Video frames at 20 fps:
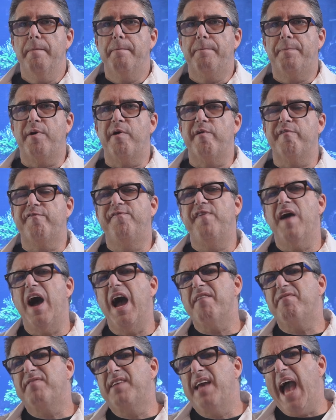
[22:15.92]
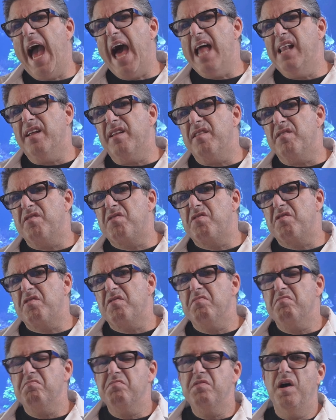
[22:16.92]
per 5 gallons
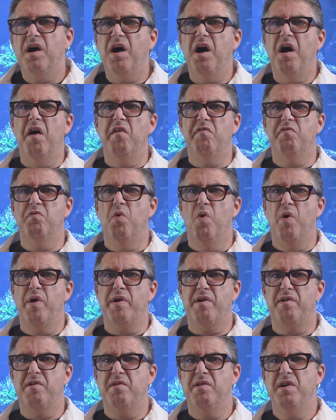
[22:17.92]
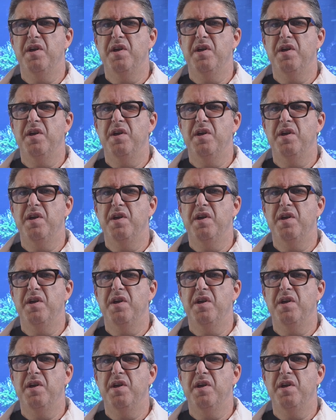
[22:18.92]
of water.